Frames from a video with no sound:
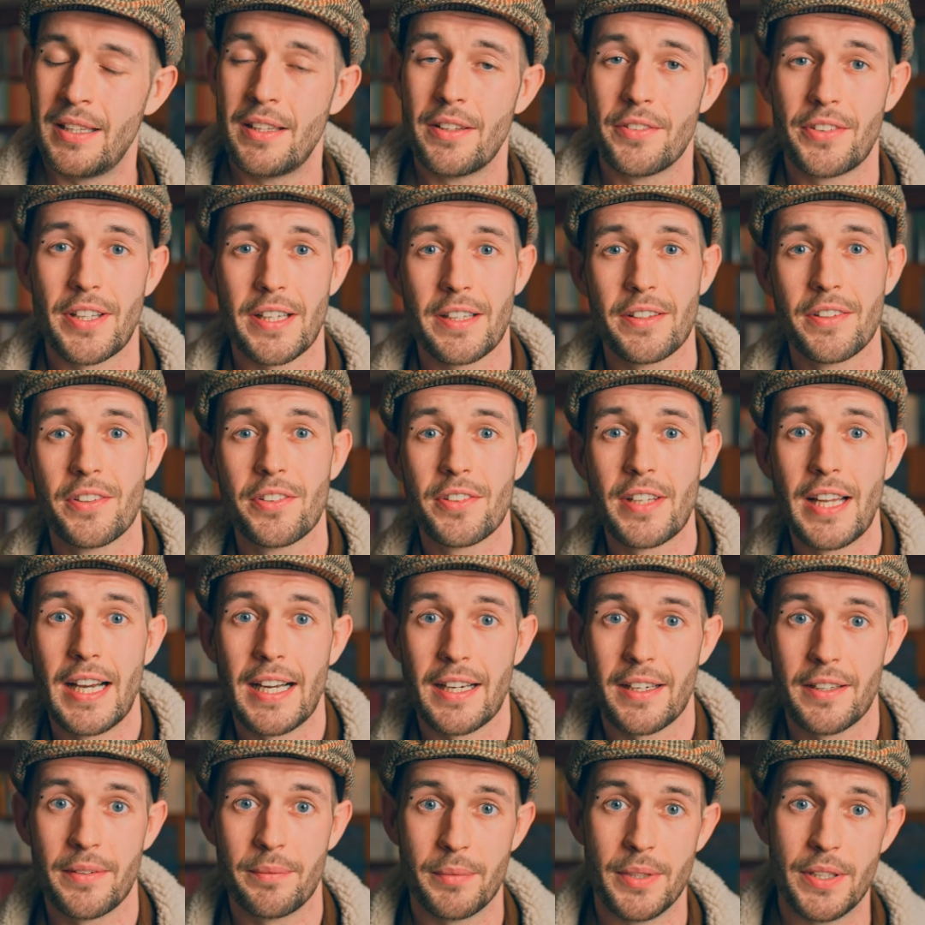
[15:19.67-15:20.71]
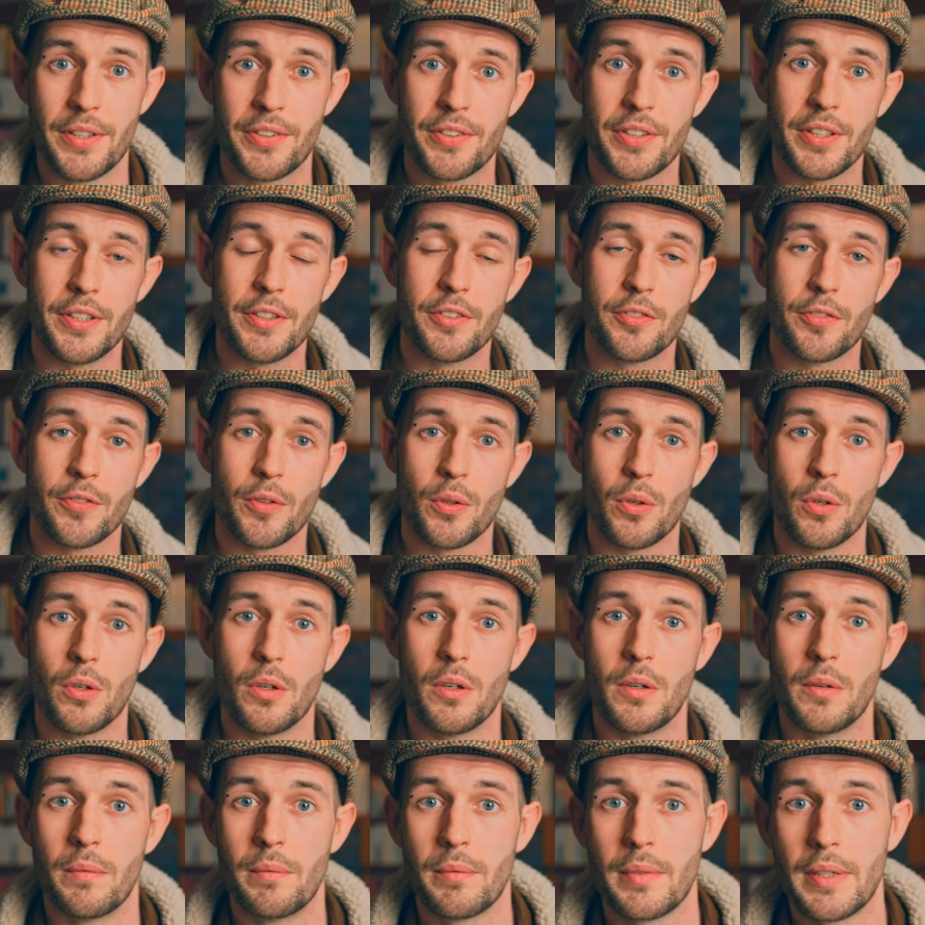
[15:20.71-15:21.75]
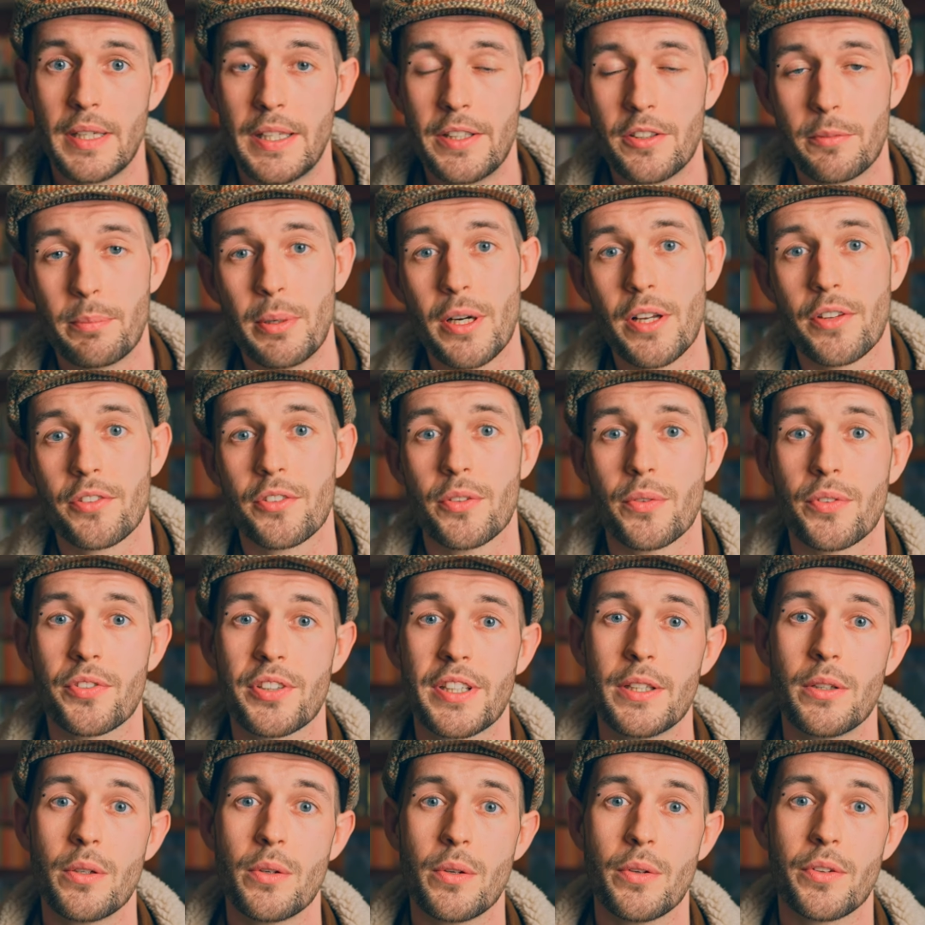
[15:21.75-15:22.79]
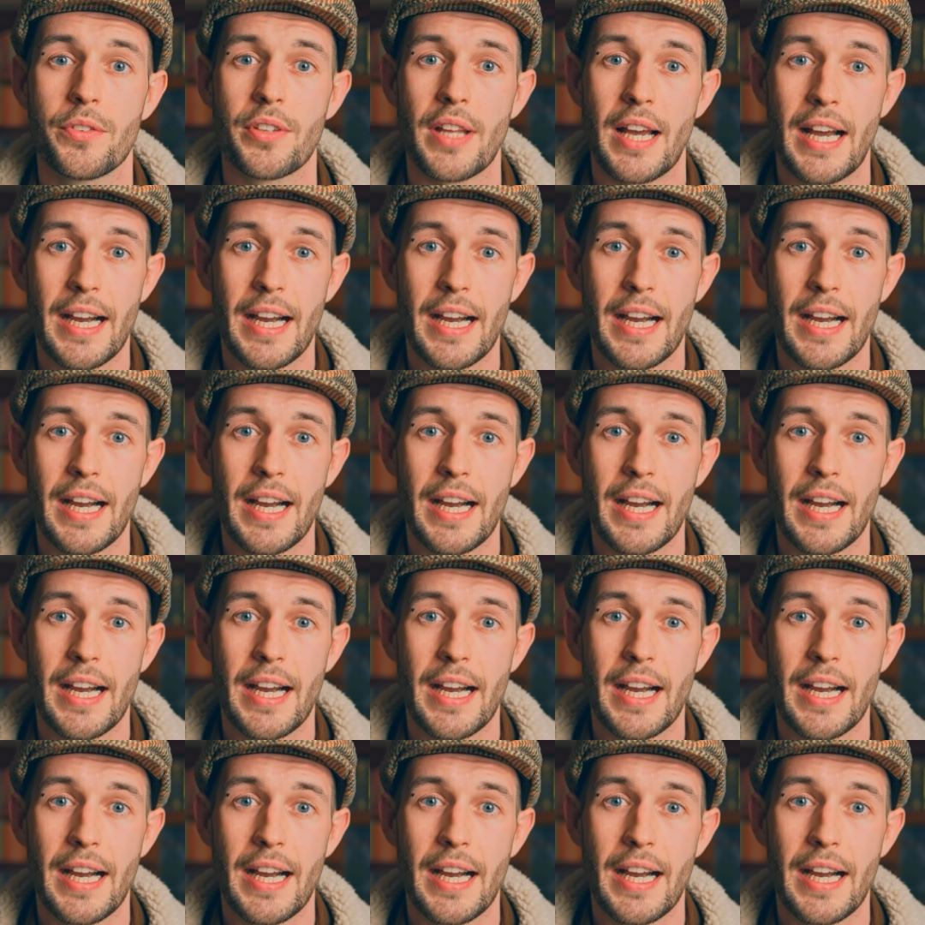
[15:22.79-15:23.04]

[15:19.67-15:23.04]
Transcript: Second stack, this is for interpersonal skills,